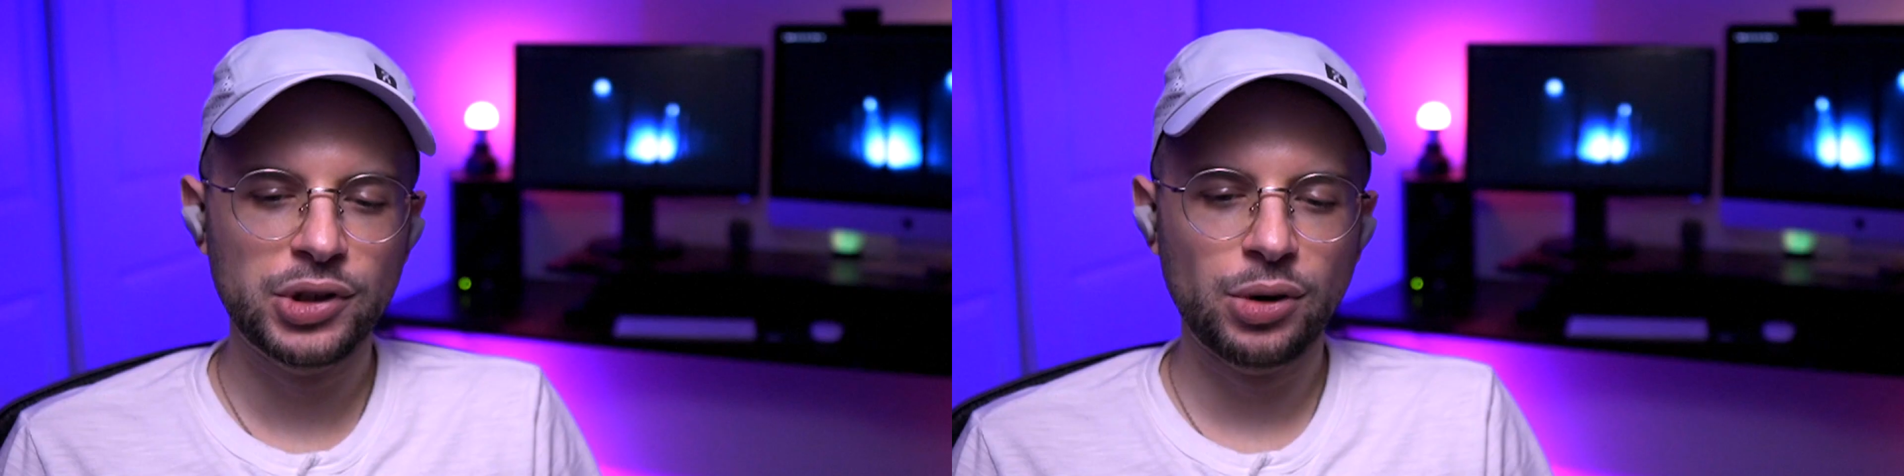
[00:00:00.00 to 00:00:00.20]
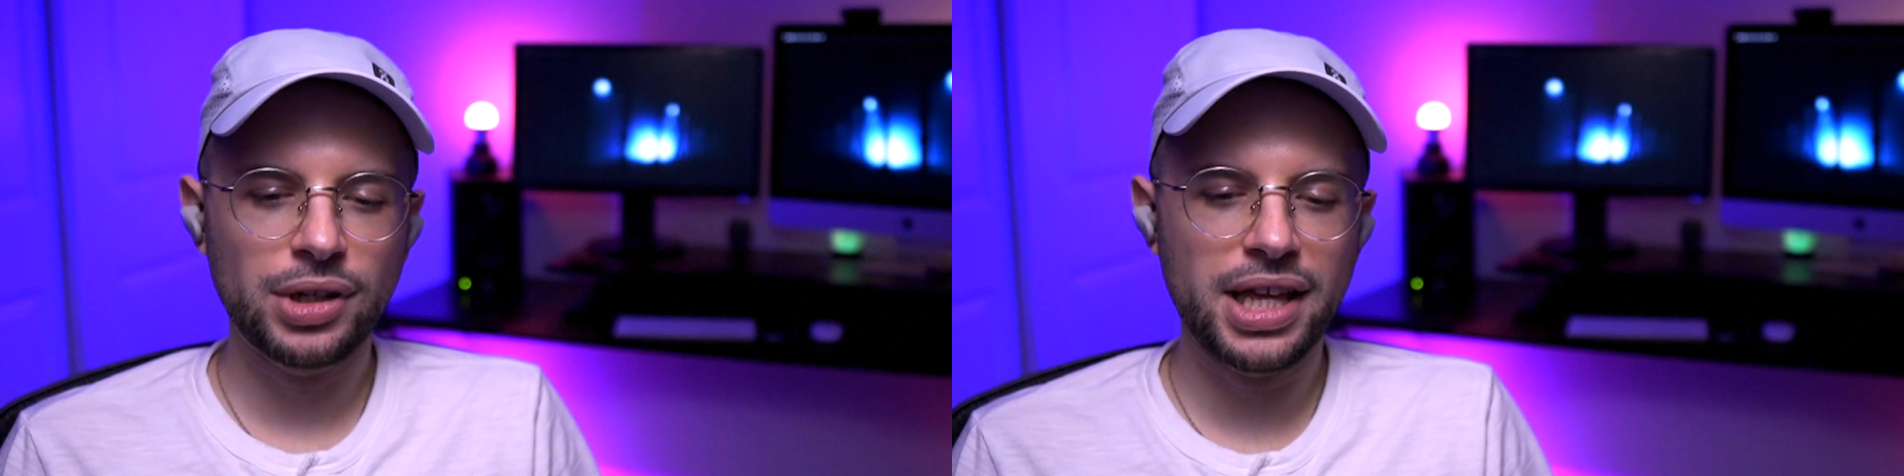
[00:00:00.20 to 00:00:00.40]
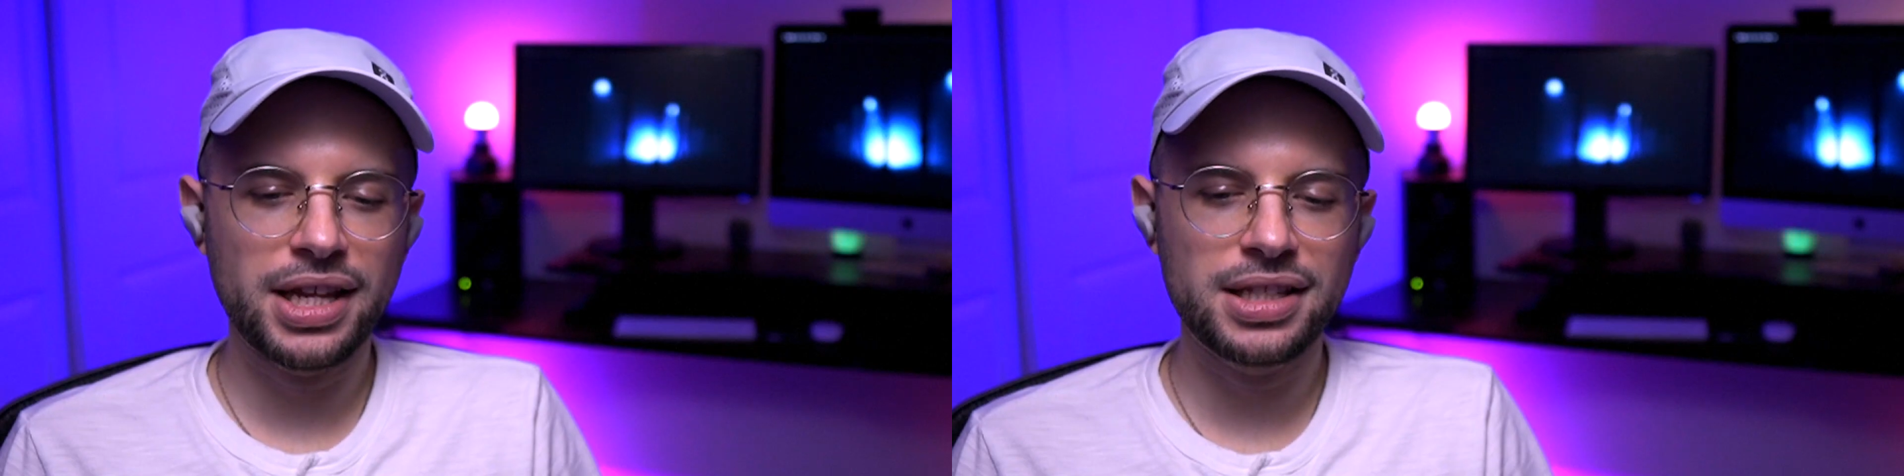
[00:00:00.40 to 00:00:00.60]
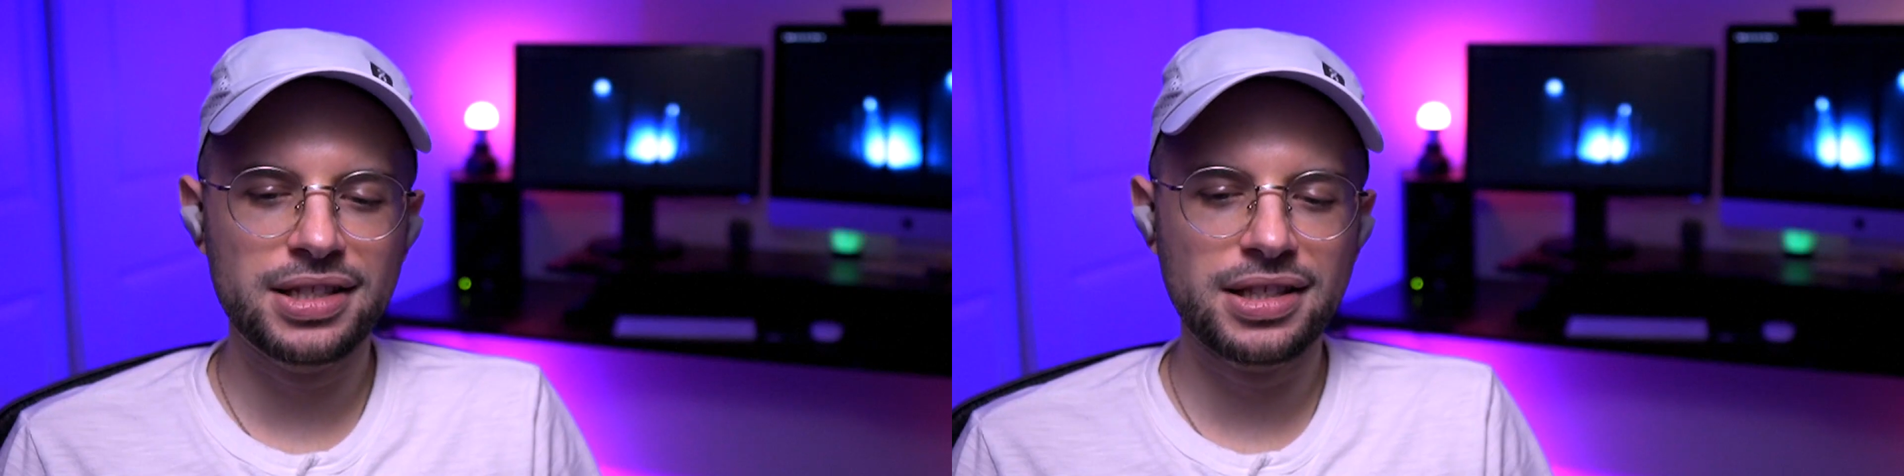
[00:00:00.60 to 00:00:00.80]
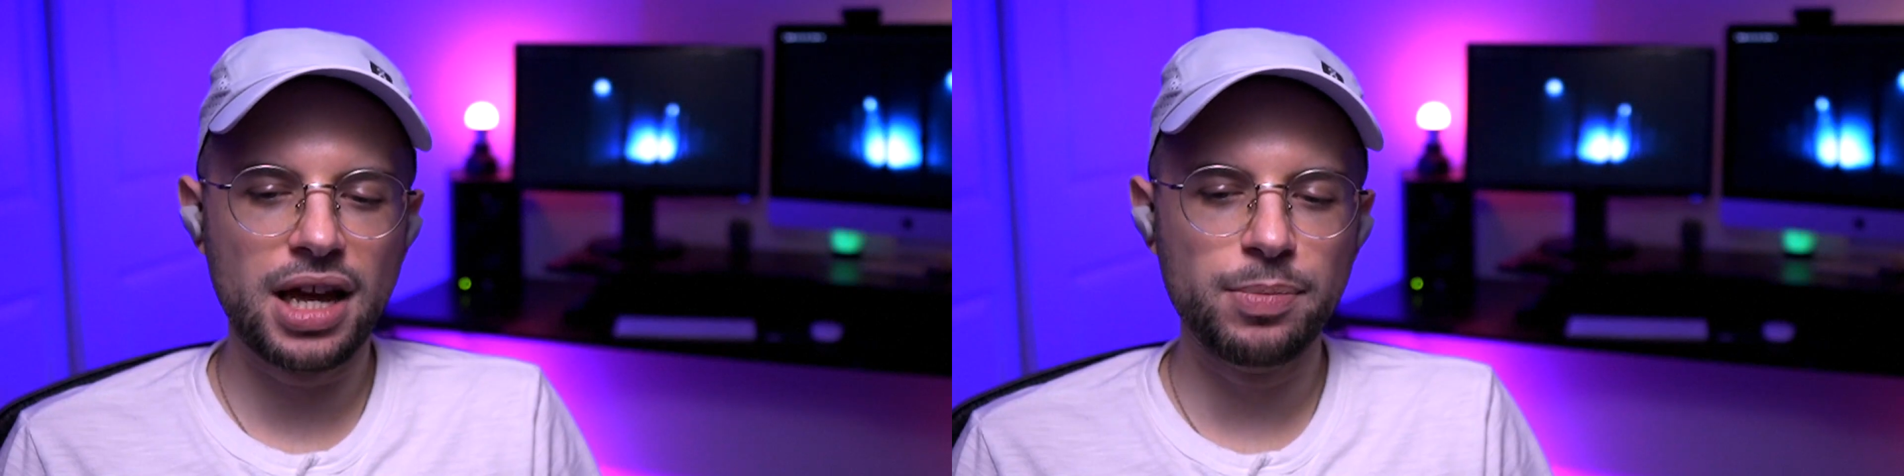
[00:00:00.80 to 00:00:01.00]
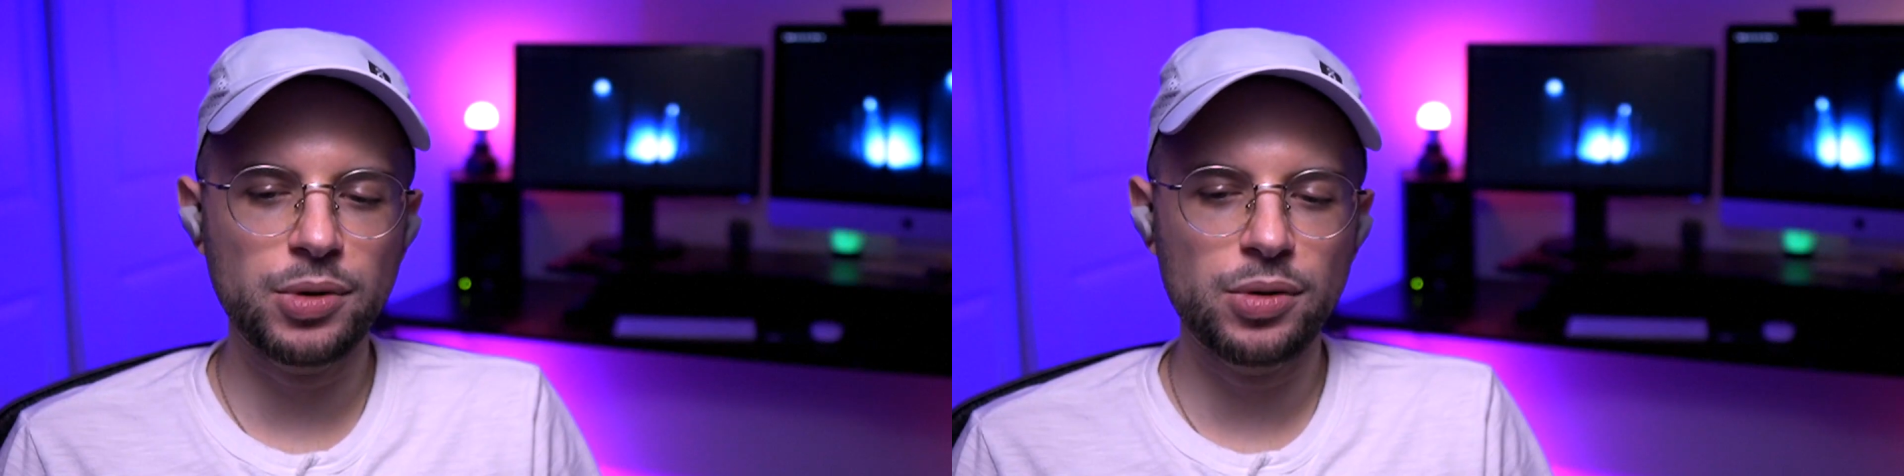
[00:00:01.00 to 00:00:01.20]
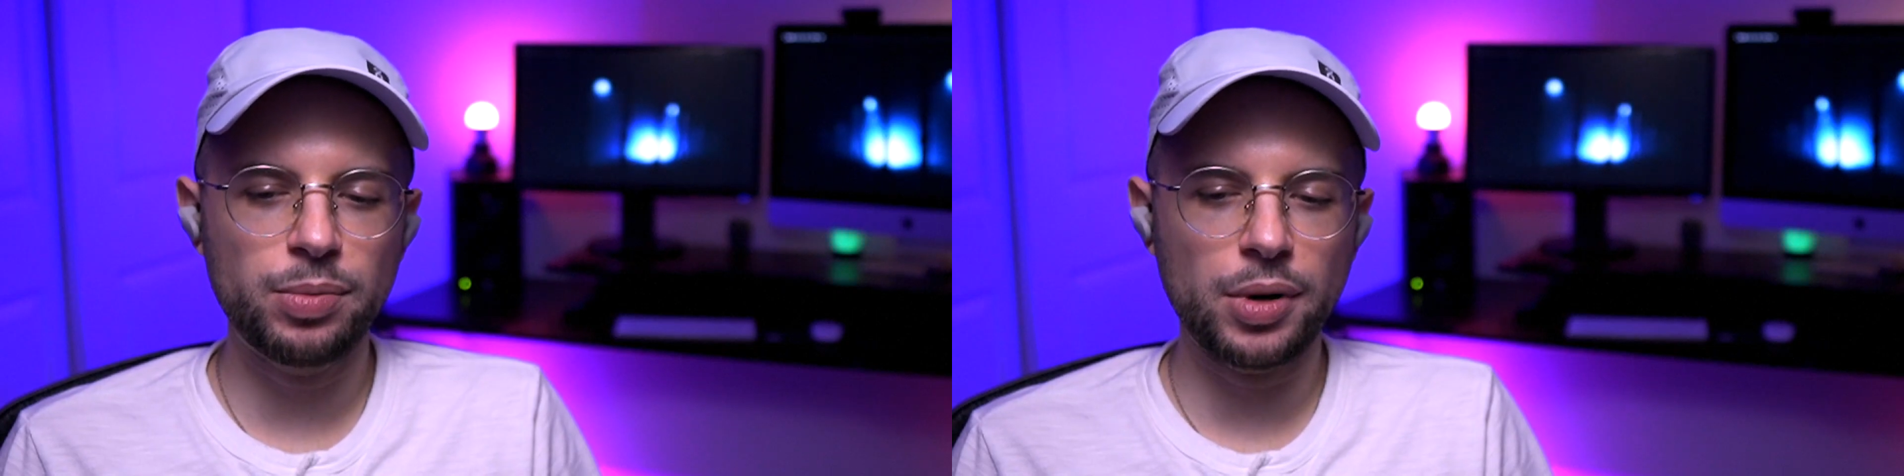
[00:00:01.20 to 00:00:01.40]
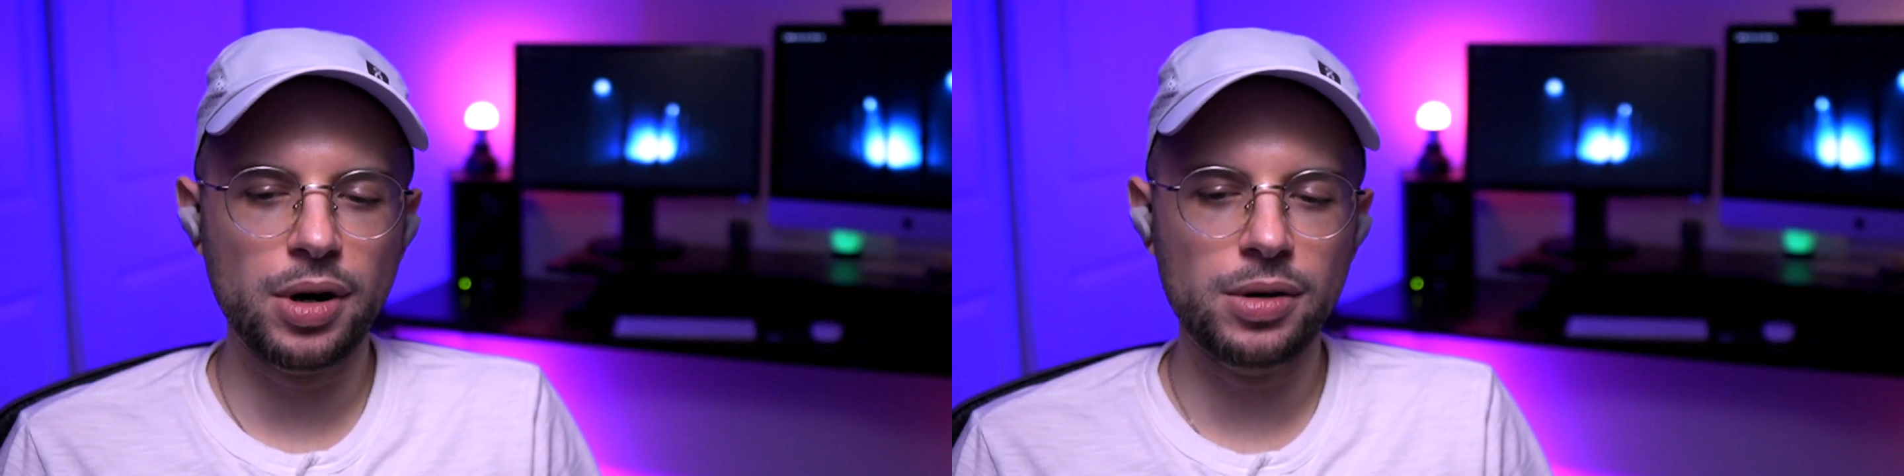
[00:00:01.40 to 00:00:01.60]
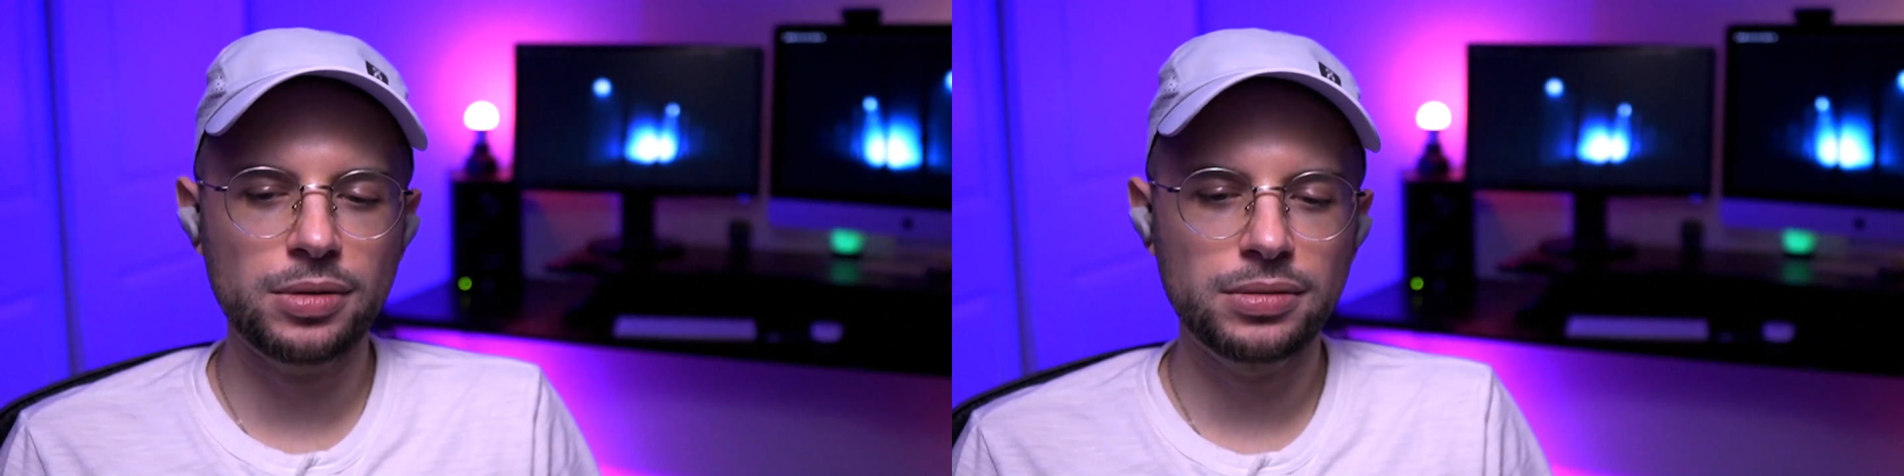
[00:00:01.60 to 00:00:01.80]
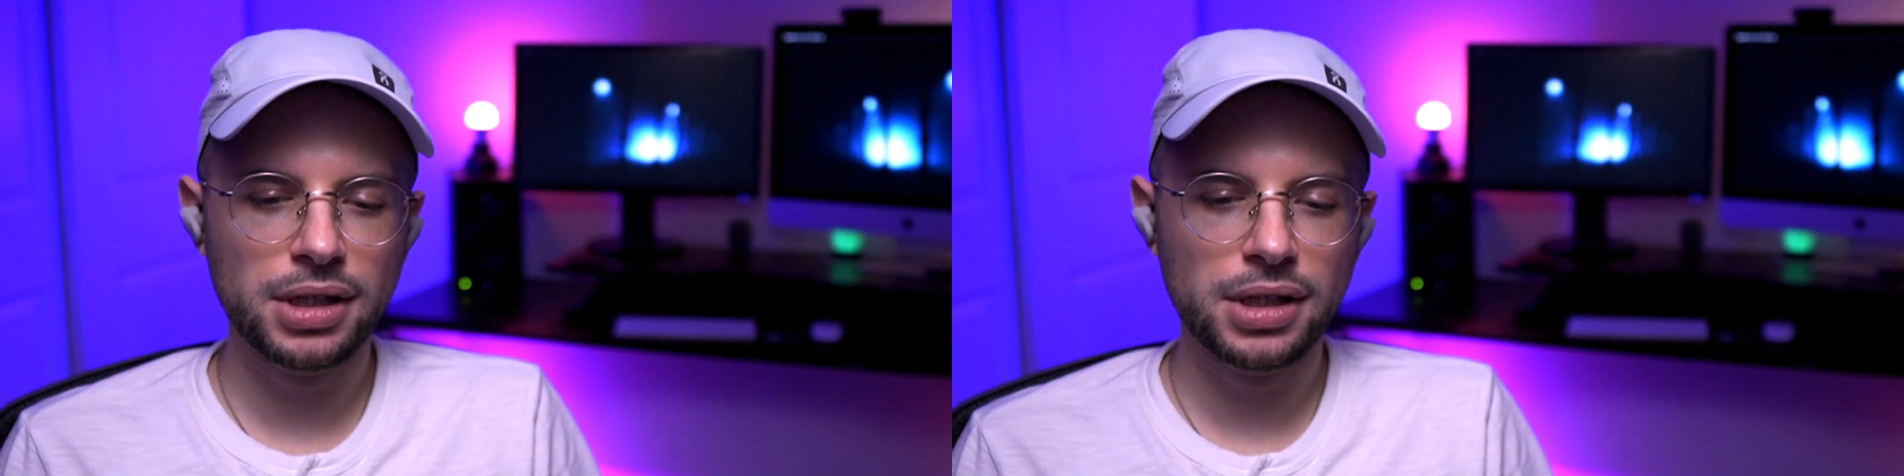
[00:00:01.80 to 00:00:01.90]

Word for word: Don't let it stop you, bro.